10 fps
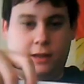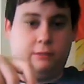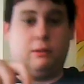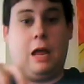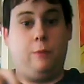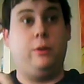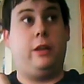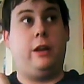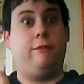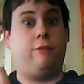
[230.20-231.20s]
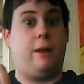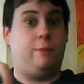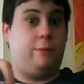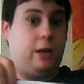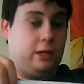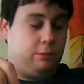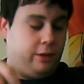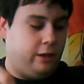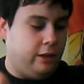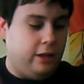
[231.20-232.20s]
that I really need to frame, to be honest
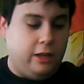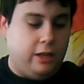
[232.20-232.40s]
with you.